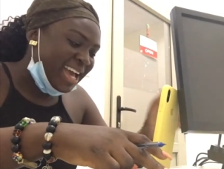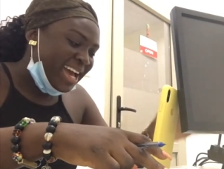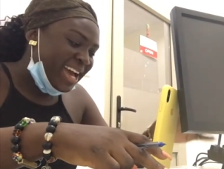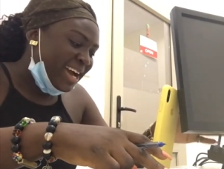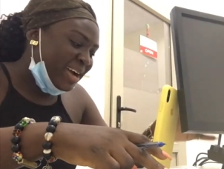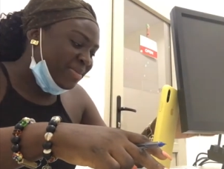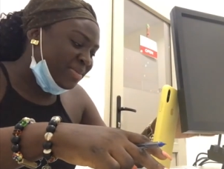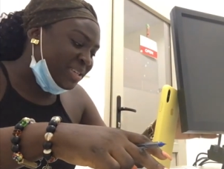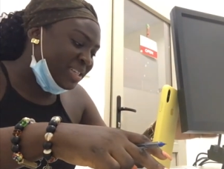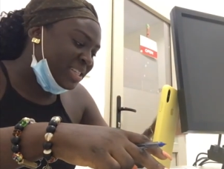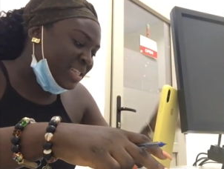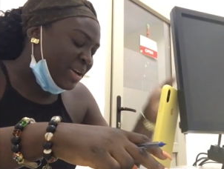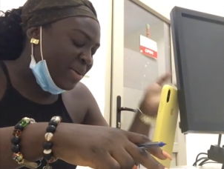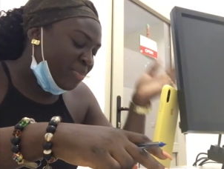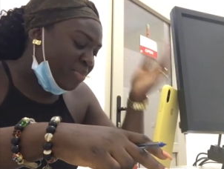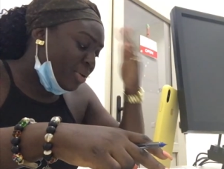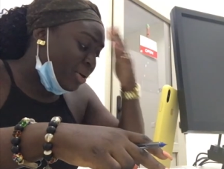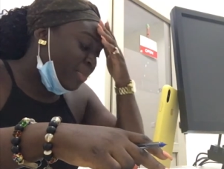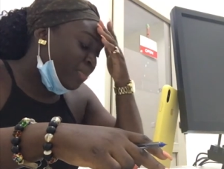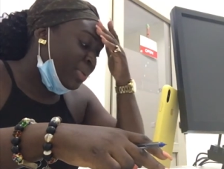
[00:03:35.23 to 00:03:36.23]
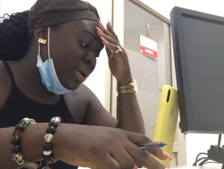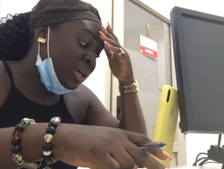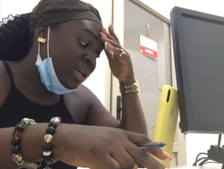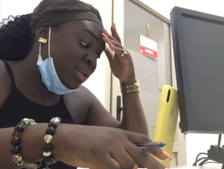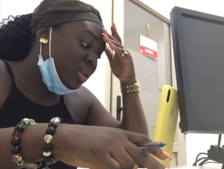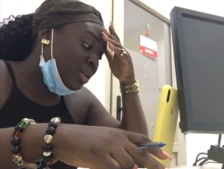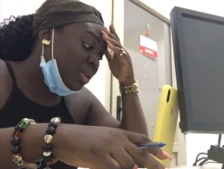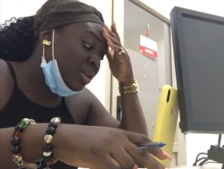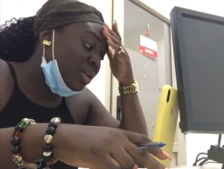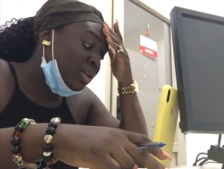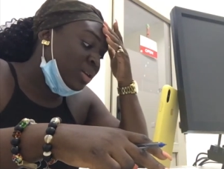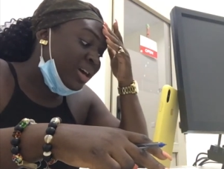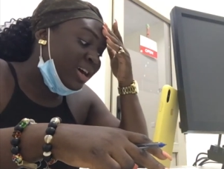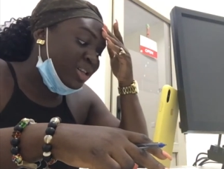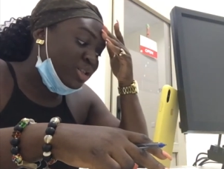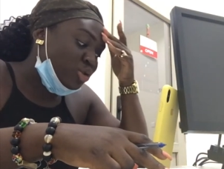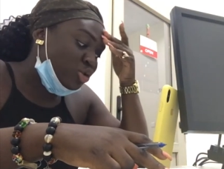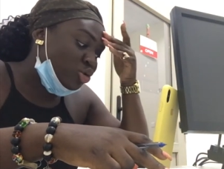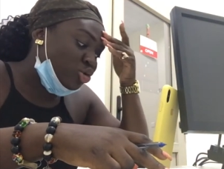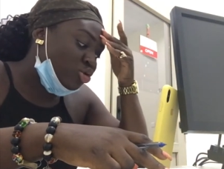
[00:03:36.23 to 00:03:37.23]
I'm just here prepping
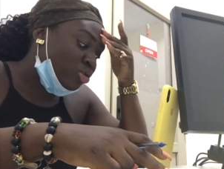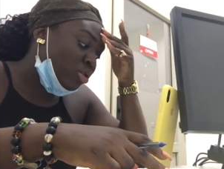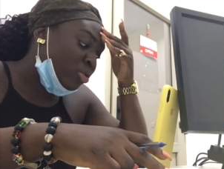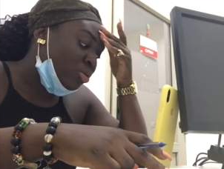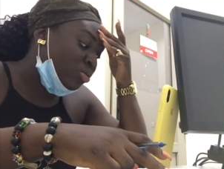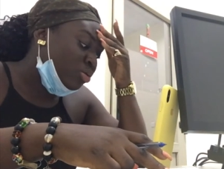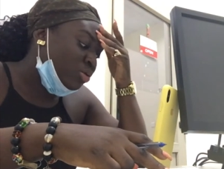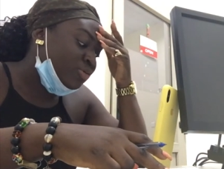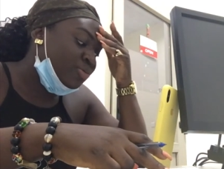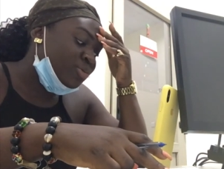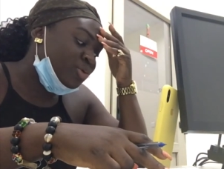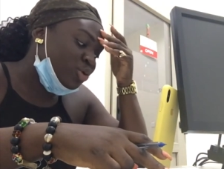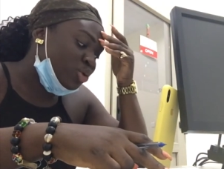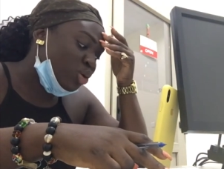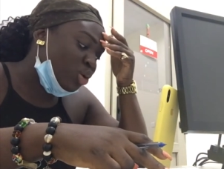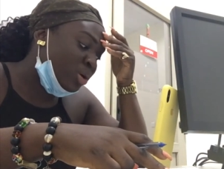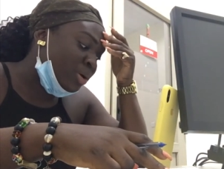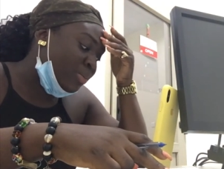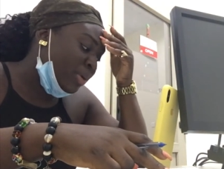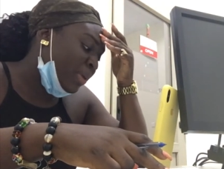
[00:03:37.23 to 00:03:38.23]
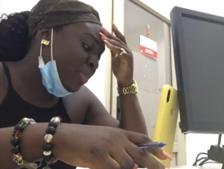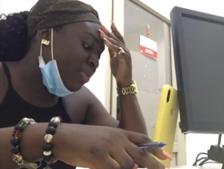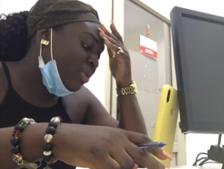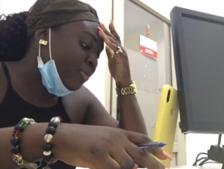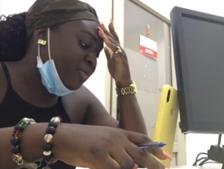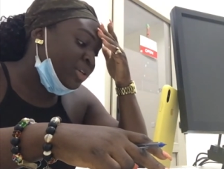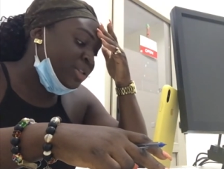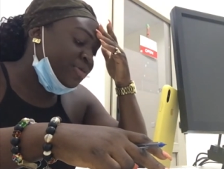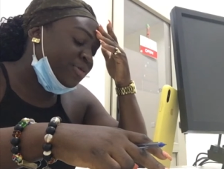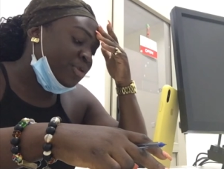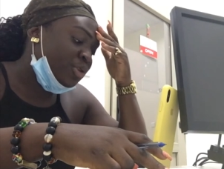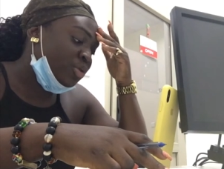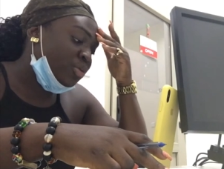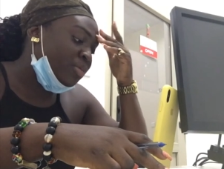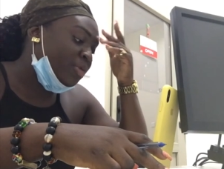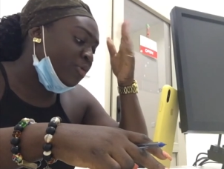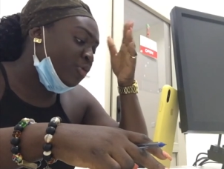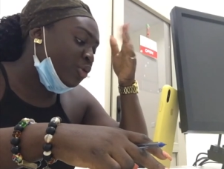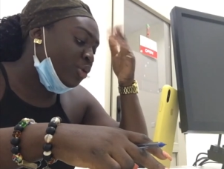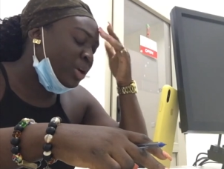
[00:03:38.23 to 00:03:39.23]
as usual. You saw in my previous video,
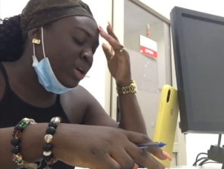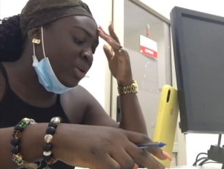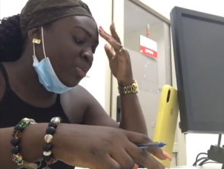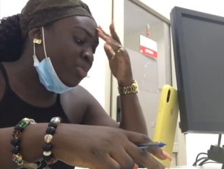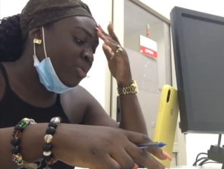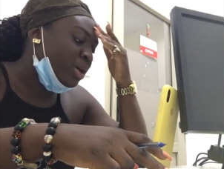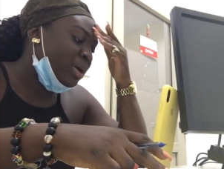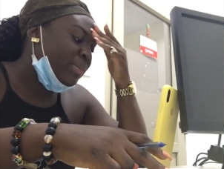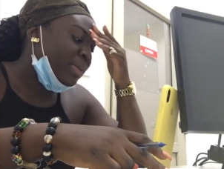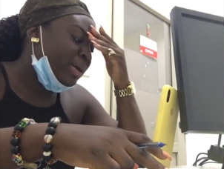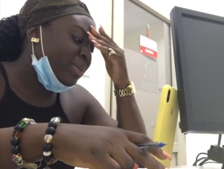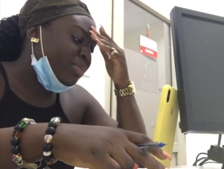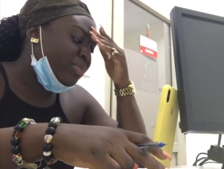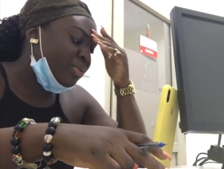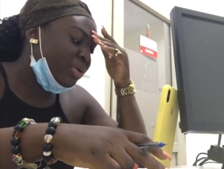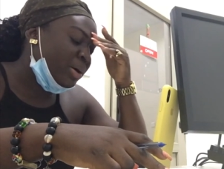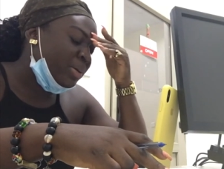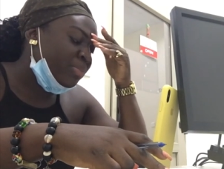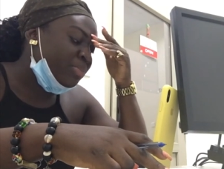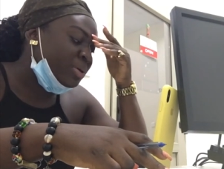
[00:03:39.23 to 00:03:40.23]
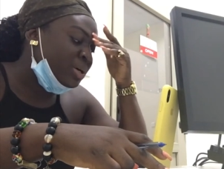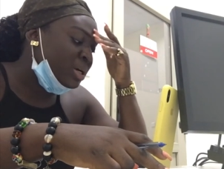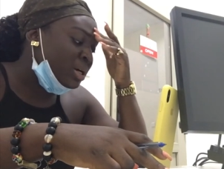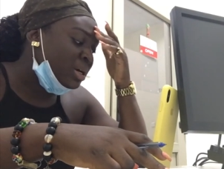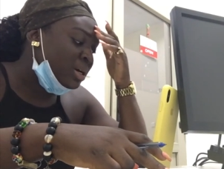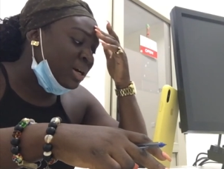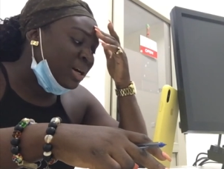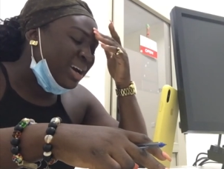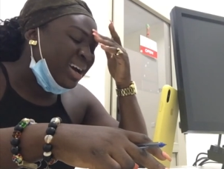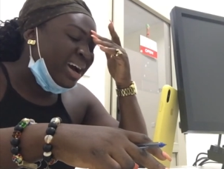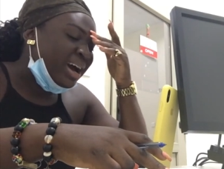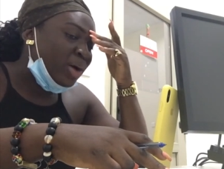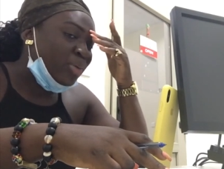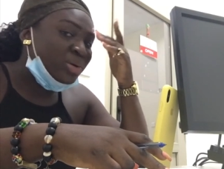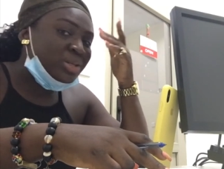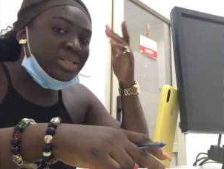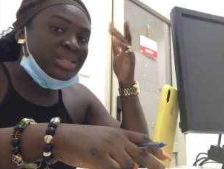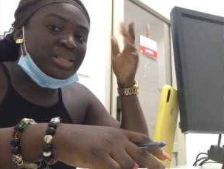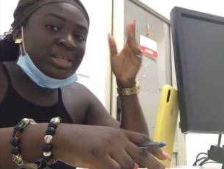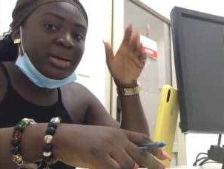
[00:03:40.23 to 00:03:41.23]
before in the program I prep, I
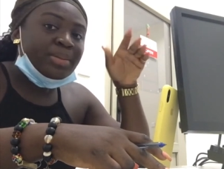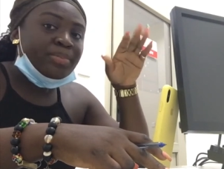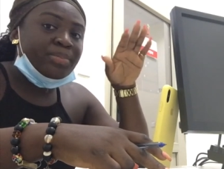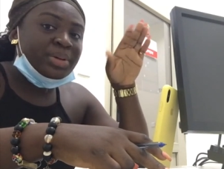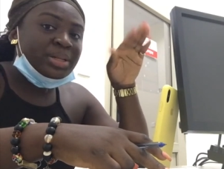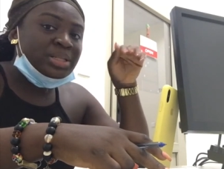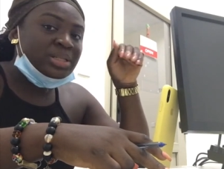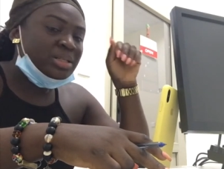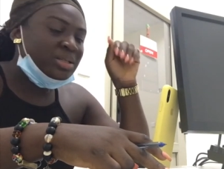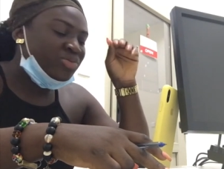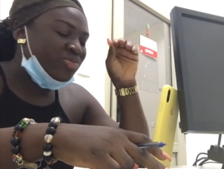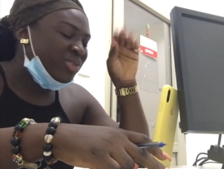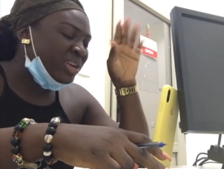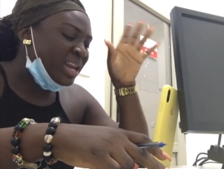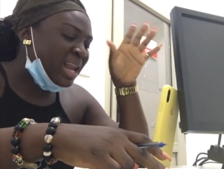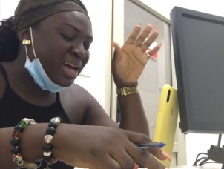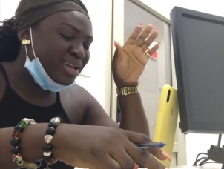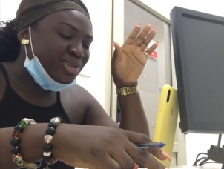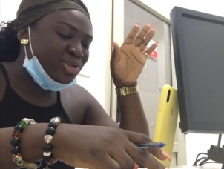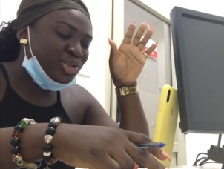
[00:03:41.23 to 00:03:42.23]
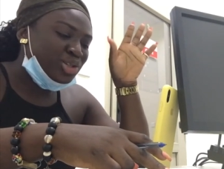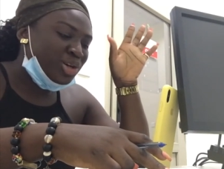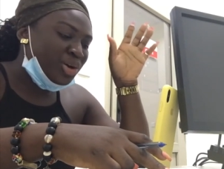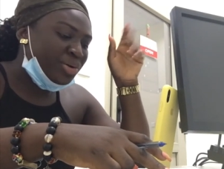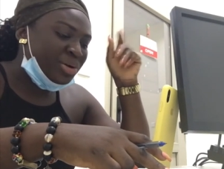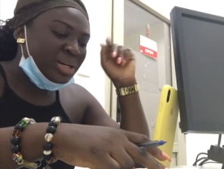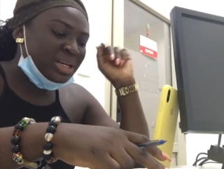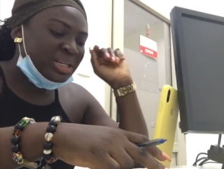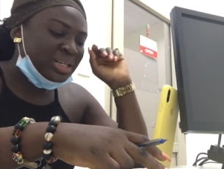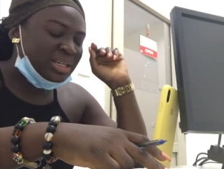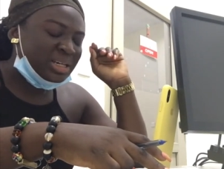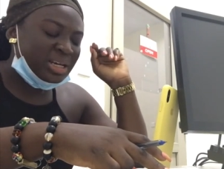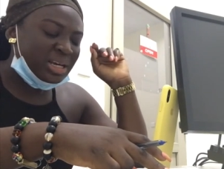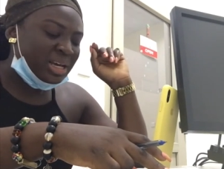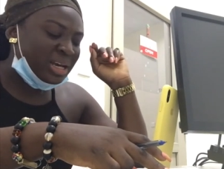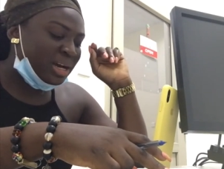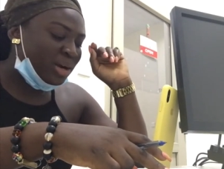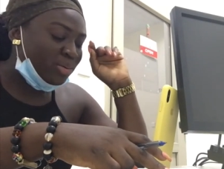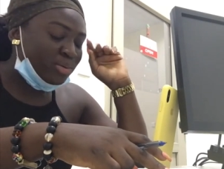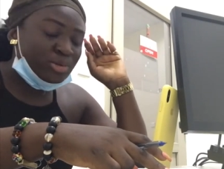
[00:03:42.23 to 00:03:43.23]
was a bit relaxed during the
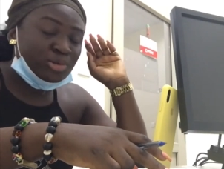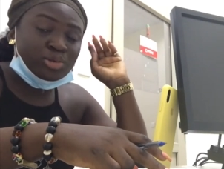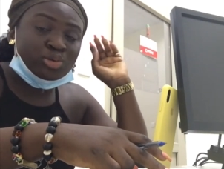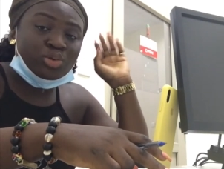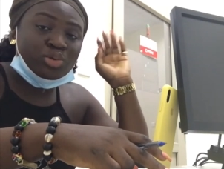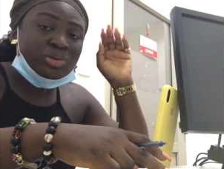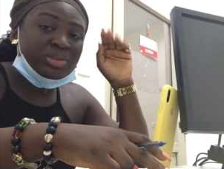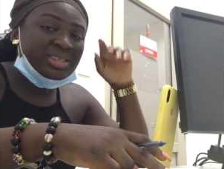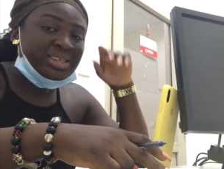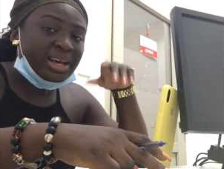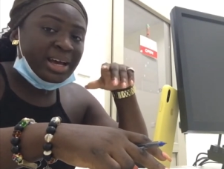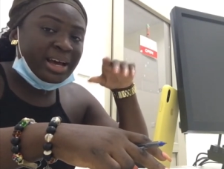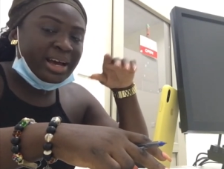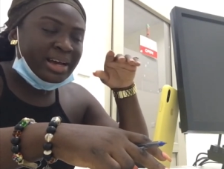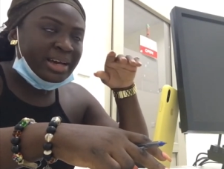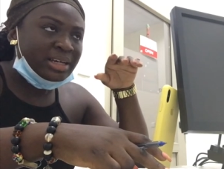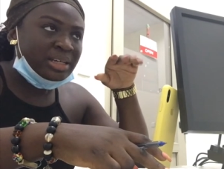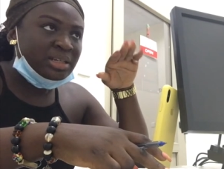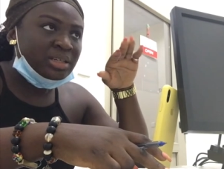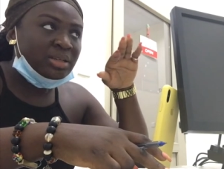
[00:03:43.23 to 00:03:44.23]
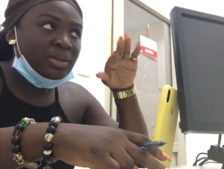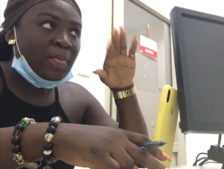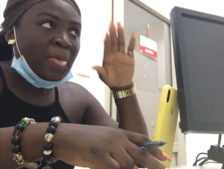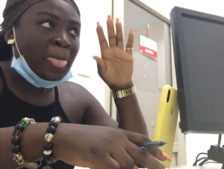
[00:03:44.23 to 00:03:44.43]
day. I was so tired.